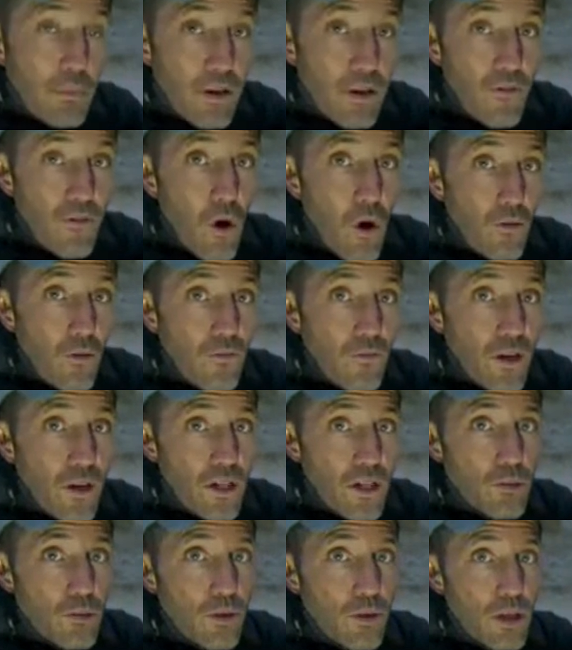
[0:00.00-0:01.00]
had a bit of
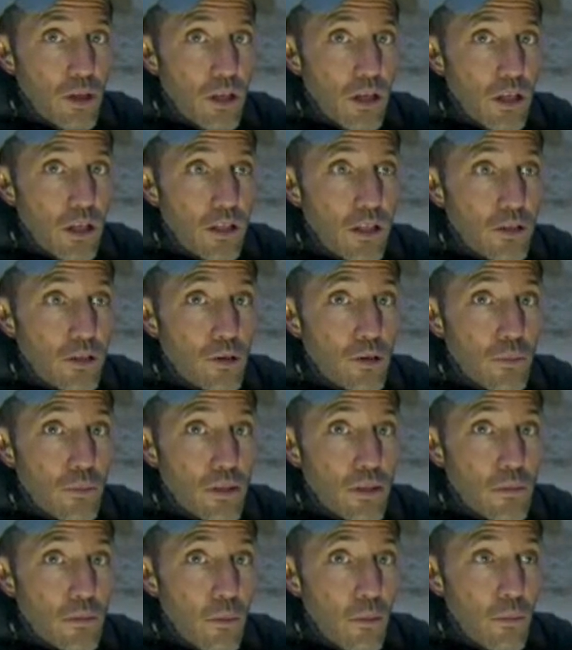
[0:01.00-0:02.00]
conflict with the, the two
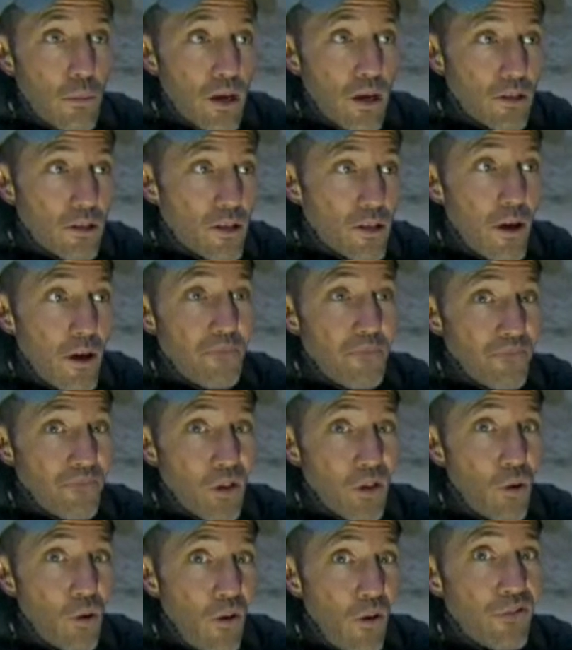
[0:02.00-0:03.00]
Matimba males,
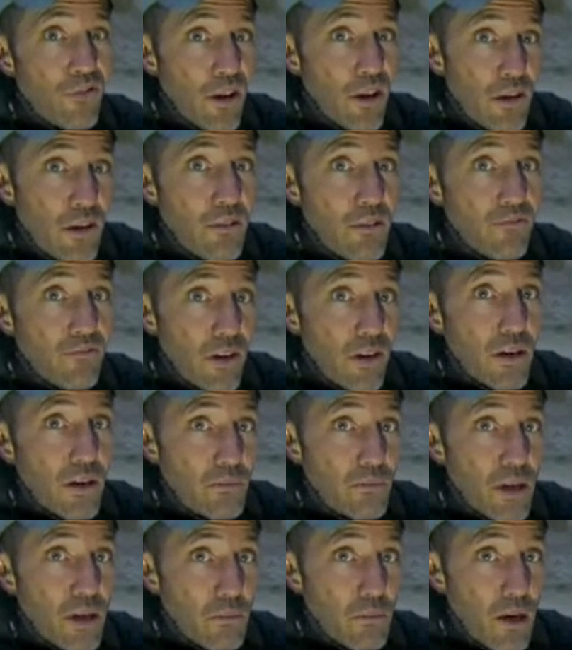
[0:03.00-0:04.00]
who are very,
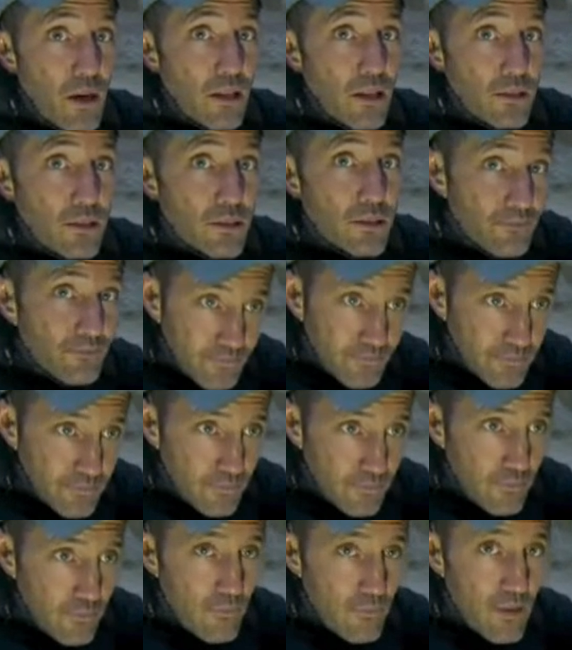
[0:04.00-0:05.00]
very big males.
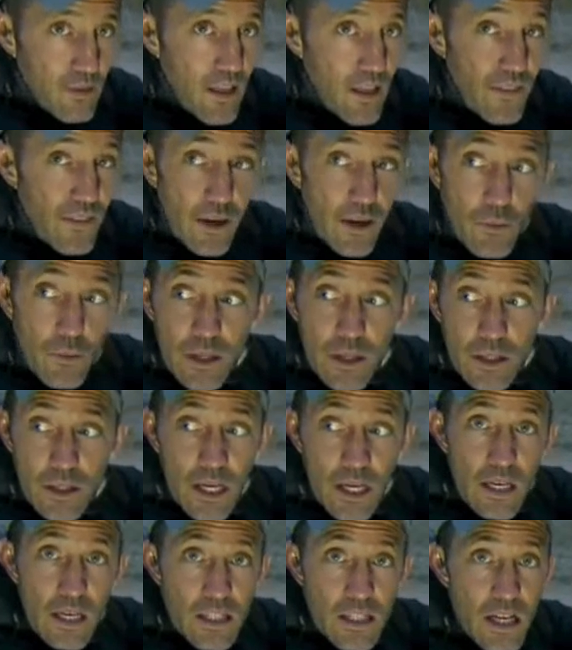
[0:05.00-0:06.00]
And they
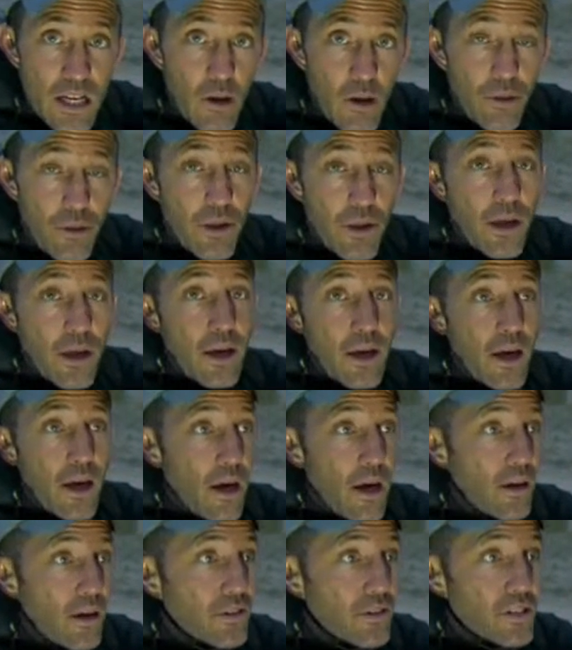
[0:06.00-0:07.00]
went south
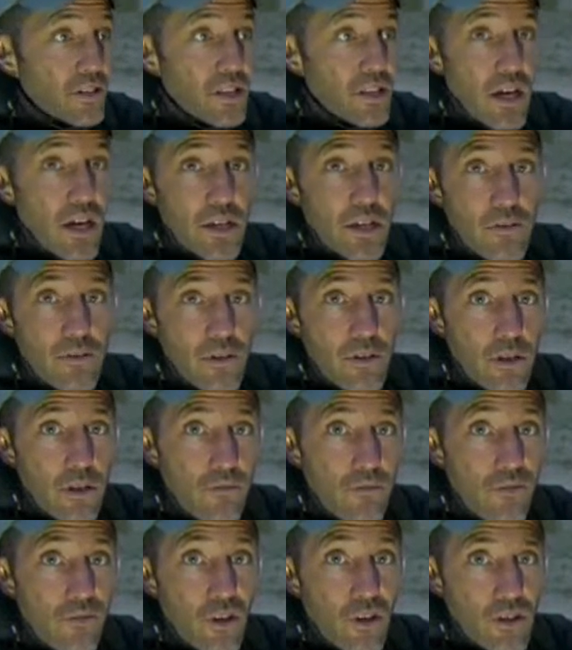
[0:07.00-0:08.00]
uh, at the site of
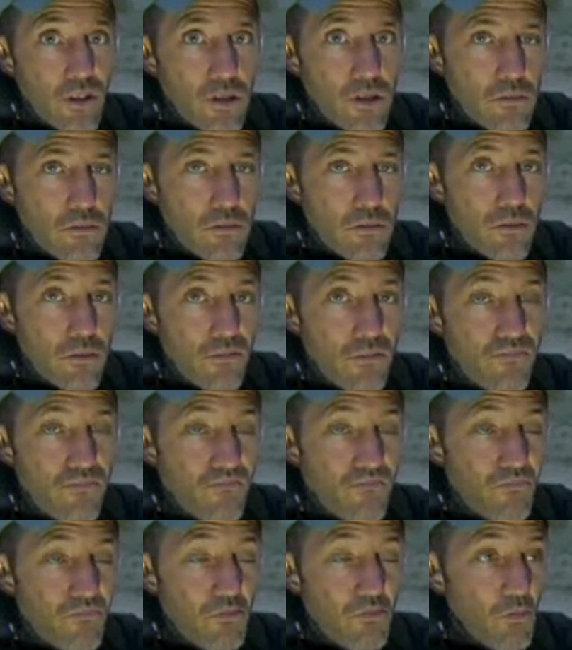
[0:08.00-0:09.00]
the first sort
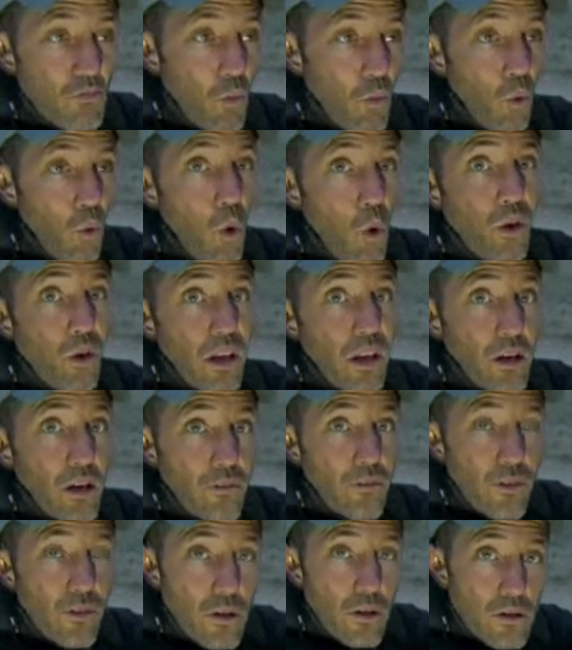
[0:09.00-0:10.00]
of
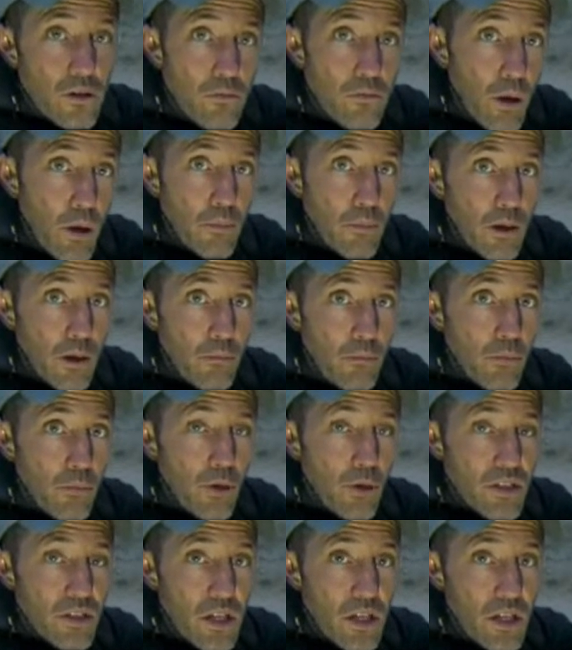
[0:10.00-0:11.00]
warning of those Birmingham
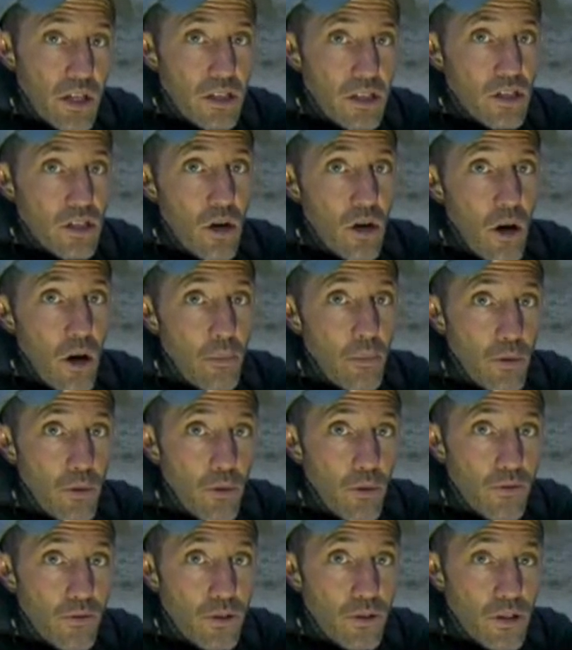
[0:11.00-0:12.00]
boys. They
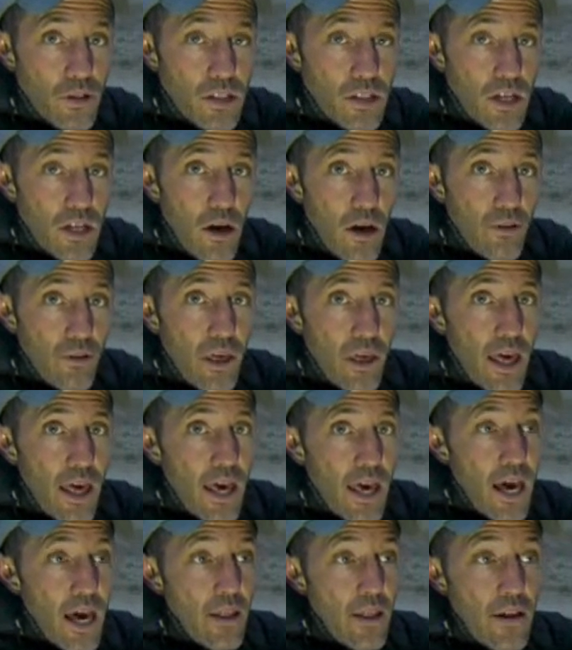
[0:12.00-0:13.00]
scarpered off to the south,
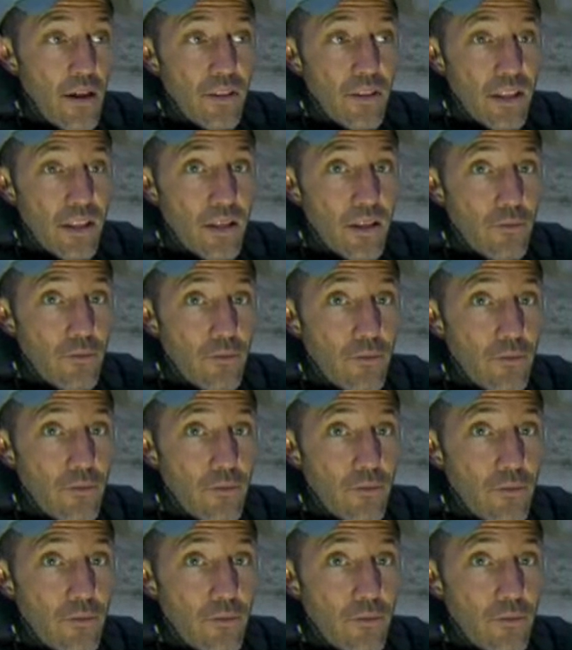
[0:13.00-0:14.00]
and I think they've caused
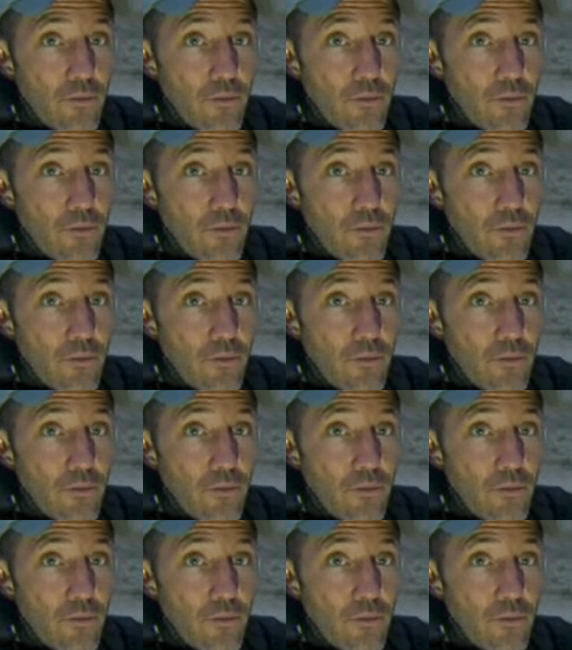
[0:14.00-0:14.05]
